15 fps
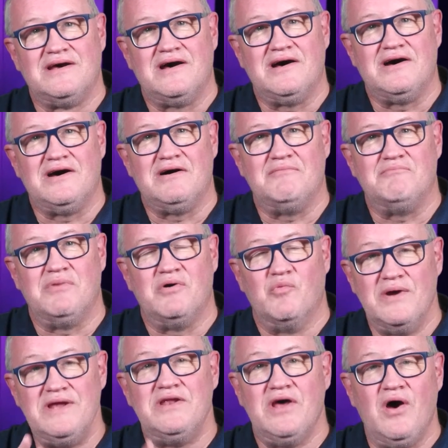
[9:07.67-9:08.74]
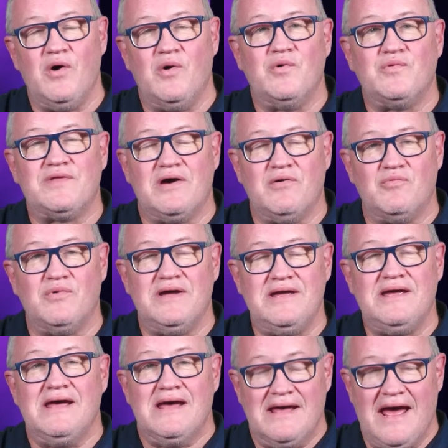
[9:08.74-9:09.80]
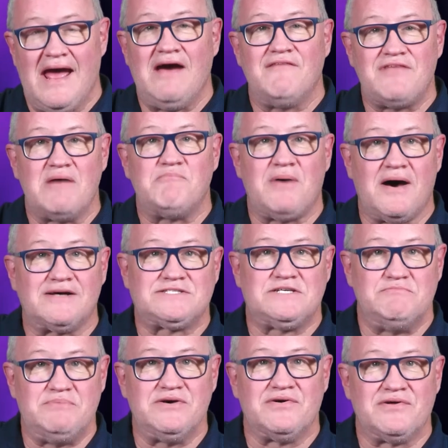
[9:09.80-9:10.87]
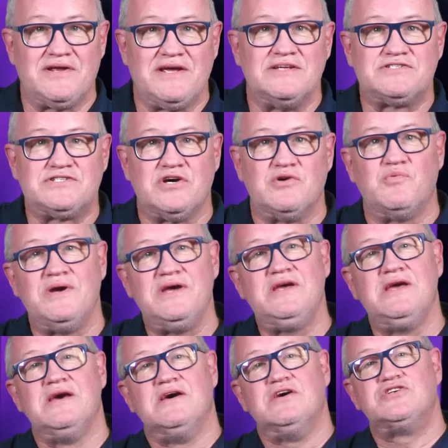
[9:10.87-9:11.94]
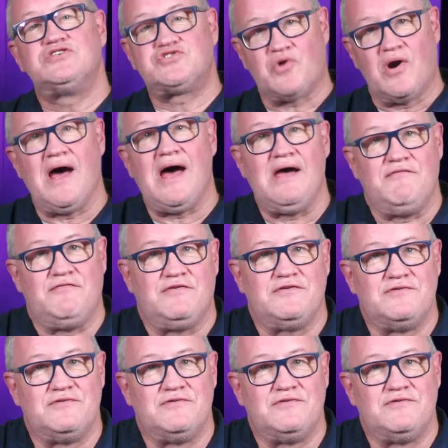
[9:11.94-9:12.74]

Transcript: Um, but we know that we have that possibility, and so we strive.